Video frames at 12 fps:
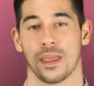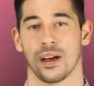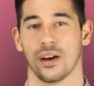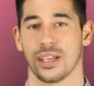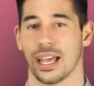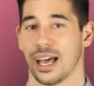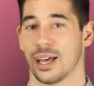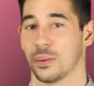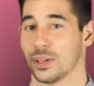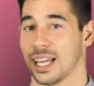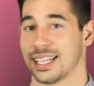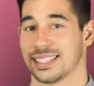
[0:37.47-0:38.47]
Oh yeah, and
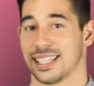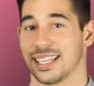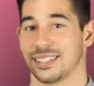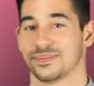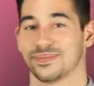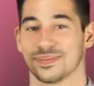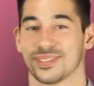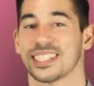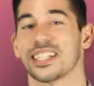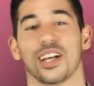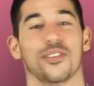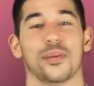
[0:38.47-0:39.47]
one last thing.
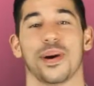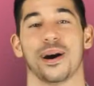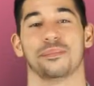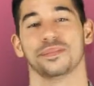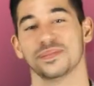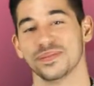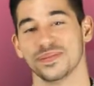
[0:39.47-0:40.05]
Love you, Mom.